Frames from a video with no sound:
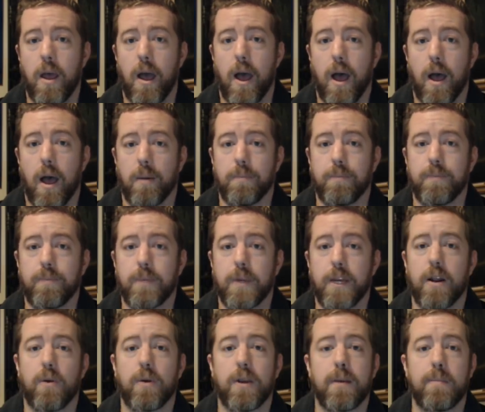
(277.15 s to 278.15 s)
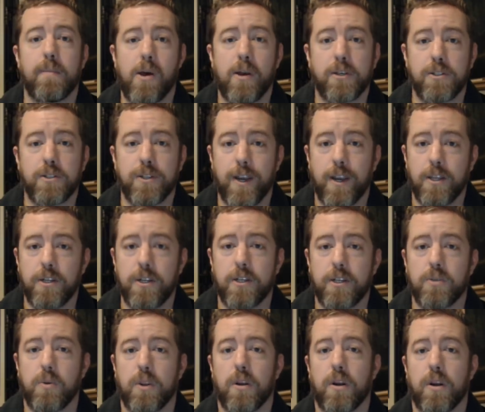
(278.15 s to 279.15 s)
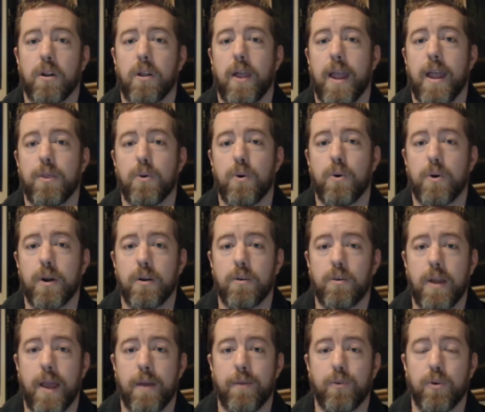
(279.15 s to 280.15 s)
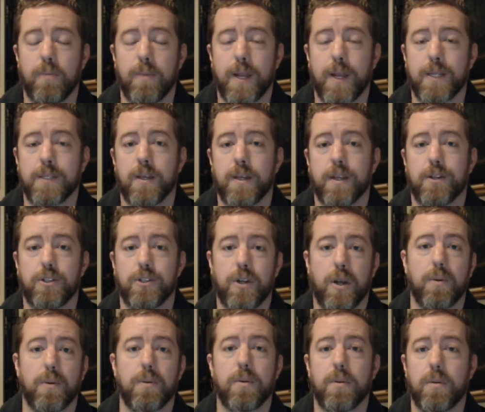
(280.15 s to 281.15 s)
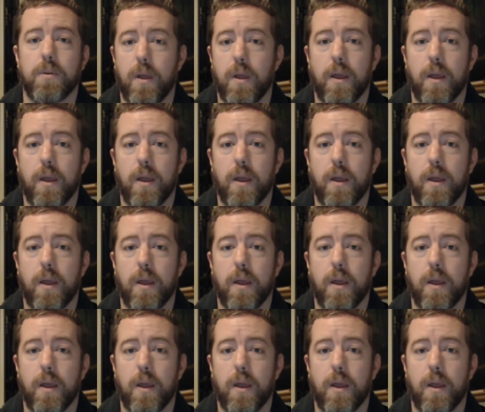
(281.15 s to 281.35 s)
email exchanges with her landlord and roommates that showed,